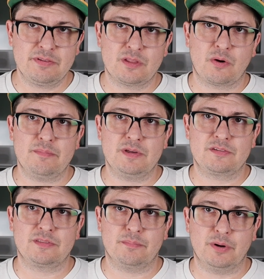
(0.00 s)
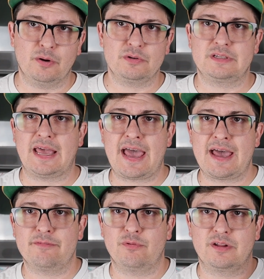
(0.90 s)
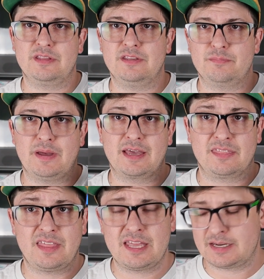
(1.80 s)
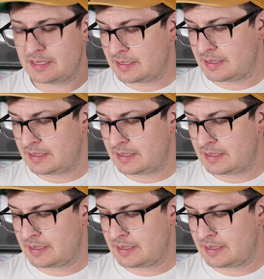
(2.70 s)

though I missed the boat to have one of these back then,